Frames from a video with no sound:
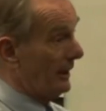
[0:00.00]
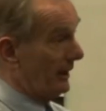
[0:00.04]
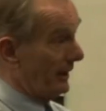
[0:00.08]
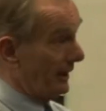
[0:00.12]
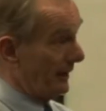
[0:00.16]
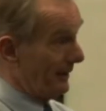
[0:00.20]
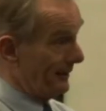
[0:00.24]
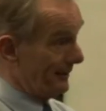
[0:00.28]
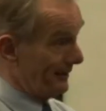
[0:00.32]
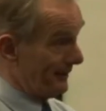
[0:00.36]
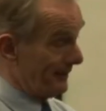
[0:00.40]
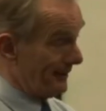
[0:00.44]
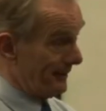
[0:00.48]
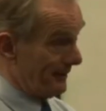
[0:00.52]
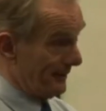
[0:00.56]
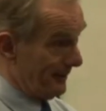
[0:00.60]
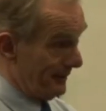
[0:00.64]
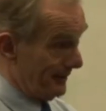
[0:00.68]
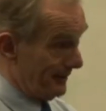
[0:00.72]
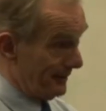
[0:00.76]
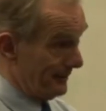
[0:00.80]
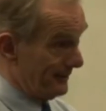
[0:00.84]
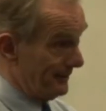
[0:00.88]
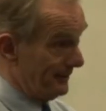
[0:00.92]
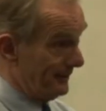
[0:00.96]
and
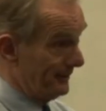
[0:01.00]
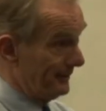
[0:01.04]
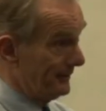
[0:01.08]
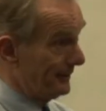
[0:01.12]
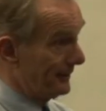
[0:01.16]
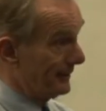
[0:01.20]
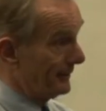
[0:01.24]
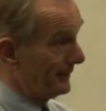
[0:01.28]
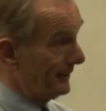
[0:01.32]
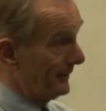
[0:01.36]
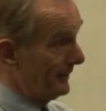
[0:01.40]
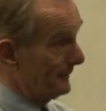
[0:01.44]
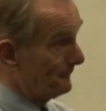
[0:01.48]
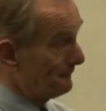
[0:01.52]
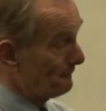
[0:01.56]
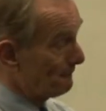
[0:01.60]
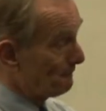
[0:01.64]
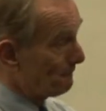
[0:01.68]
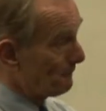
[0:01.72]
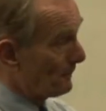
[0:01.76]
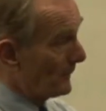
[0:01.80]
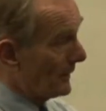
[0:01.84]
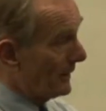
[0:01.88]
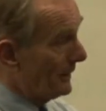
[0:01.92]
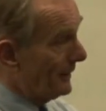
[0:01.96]
artistically.
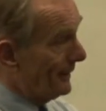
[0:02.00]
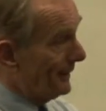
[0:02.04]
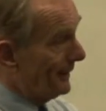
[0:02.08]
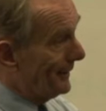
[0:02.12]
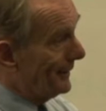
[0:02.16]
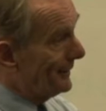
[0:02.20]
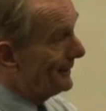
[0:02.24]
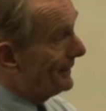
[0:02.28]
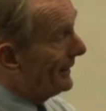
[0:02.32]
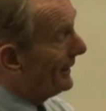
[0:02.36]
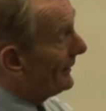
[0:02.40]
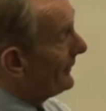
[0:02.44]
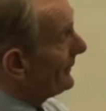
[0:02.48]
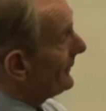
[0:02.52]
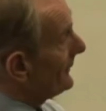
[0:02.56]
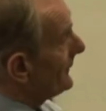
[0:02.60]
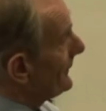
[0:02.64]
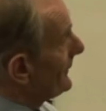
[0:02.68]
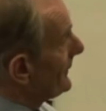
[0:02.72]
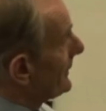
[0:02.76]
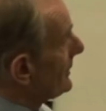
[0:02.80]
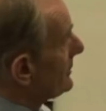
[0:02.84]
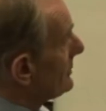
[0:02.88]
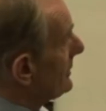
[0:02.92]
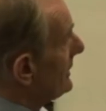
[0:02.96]
Now,
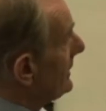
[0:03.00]
the